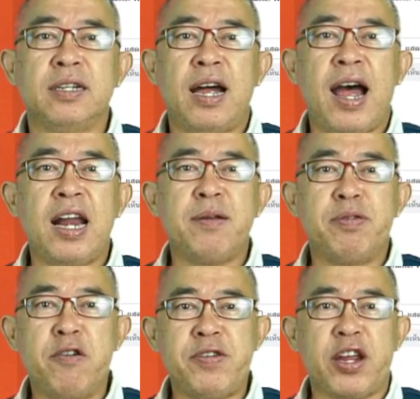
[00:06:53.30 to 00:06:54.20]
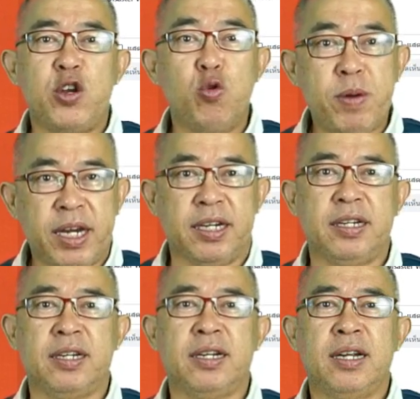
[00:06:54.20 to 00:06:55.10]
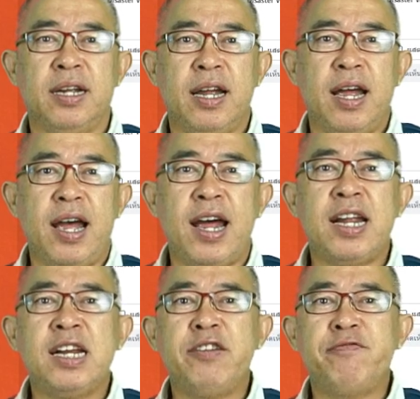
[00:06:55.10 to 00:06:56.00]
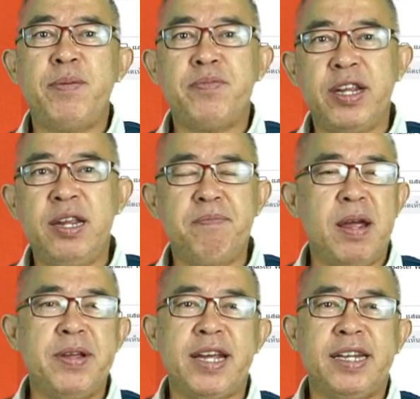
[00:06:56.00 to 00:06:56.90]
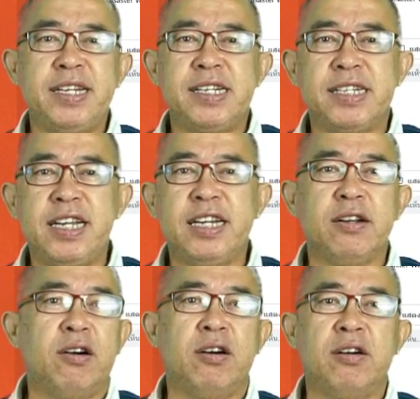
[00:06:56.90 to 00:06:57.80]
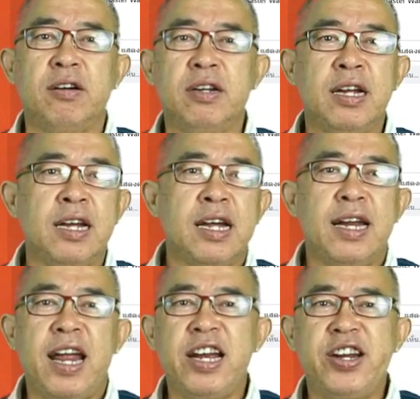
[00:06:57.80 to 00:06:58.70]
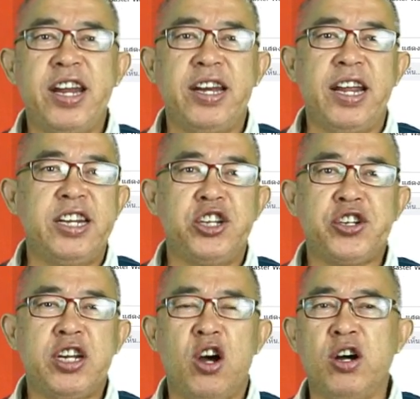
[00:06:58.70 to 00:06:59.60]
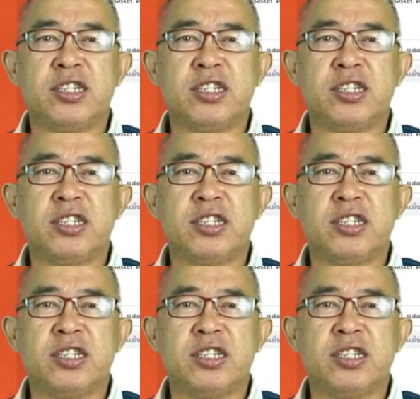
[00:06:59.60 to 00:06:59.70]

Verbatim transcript: are the perfect human. Another 50 maybe get disease or addiction or